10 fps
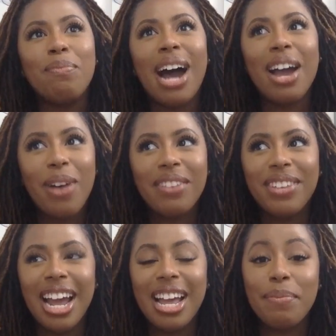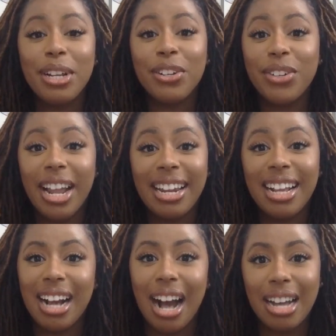My wife and I have been
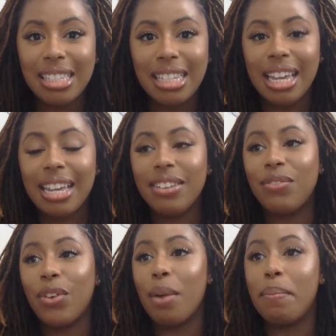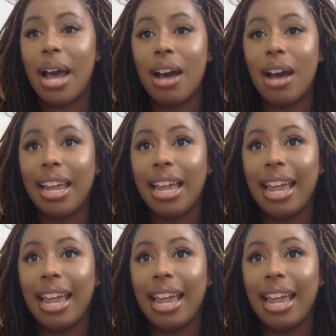creating content for about